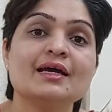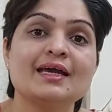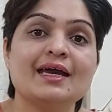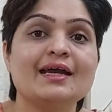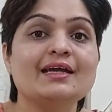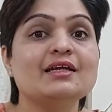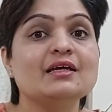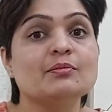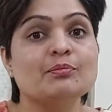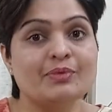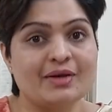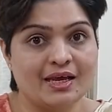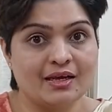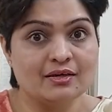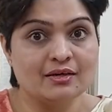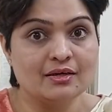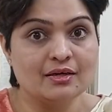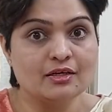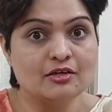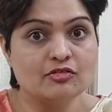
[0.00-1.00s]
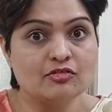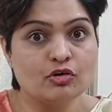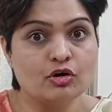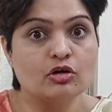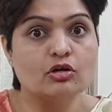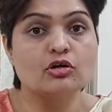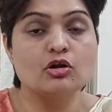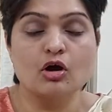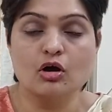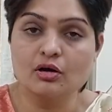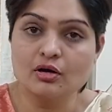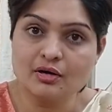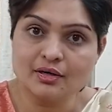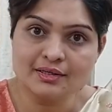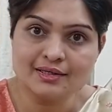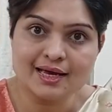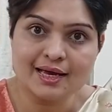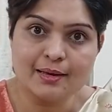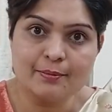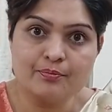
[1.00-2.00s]
get pregnant for a longer
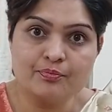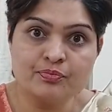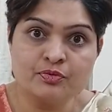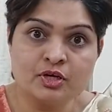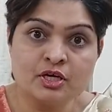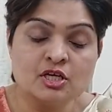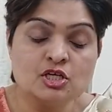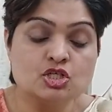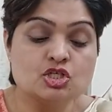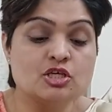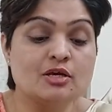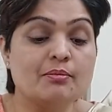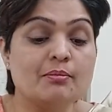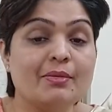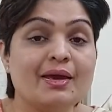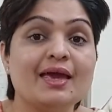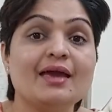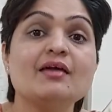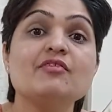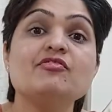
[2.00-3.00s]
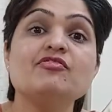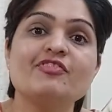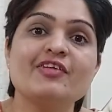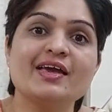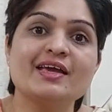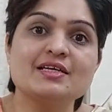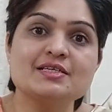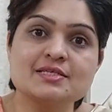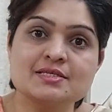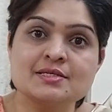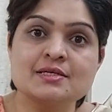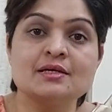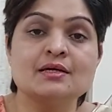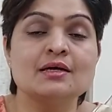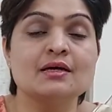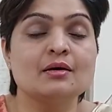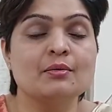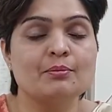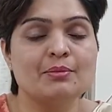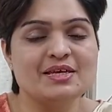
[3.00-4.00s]
time. She may face
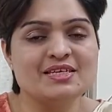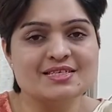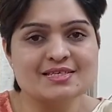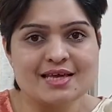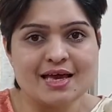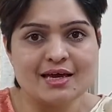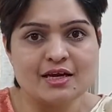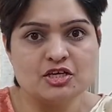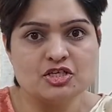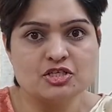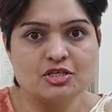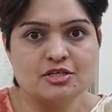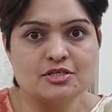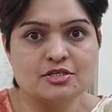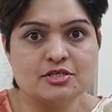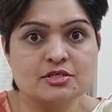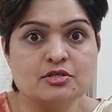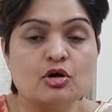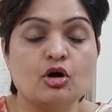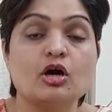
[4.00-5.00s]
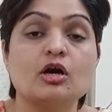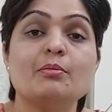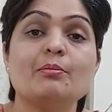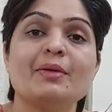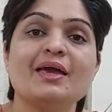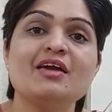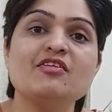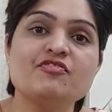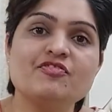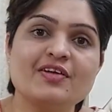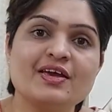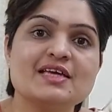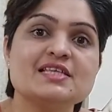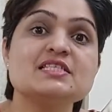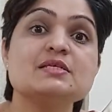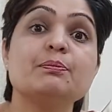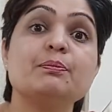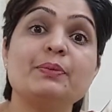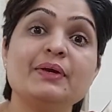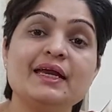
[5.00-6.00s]
miscarriages or may
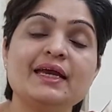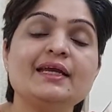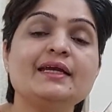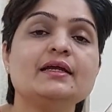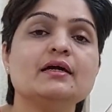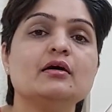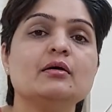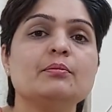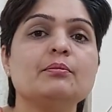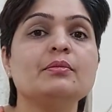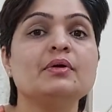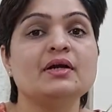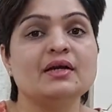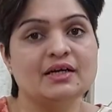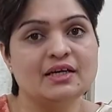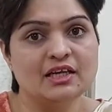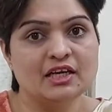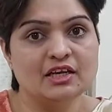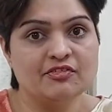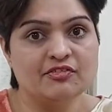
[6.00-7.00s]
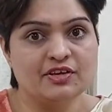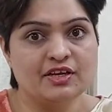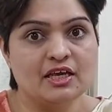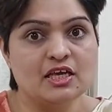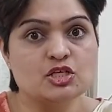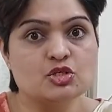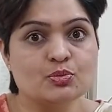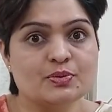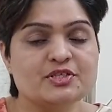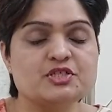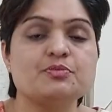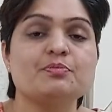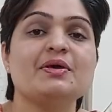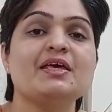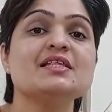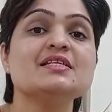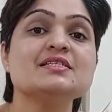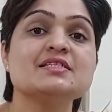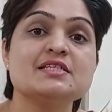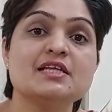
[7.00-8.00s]
face preterm deliveries, which
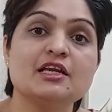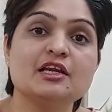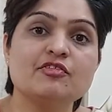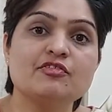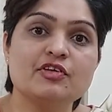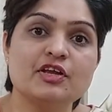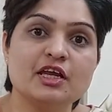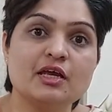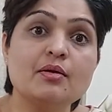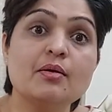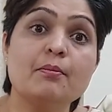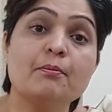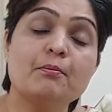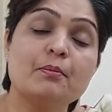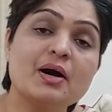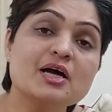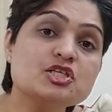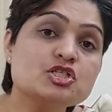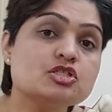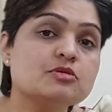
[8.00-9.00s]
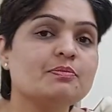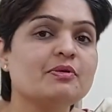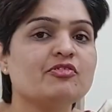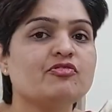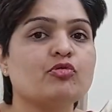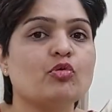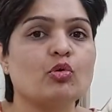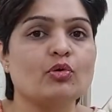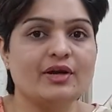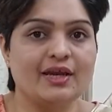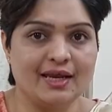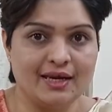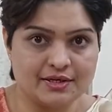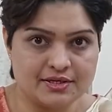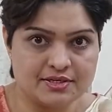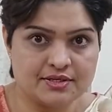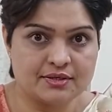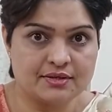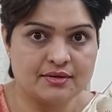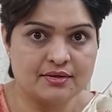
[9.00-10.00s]
means delivery much before
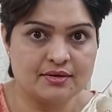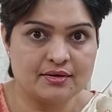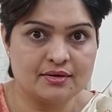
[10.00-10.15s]
date.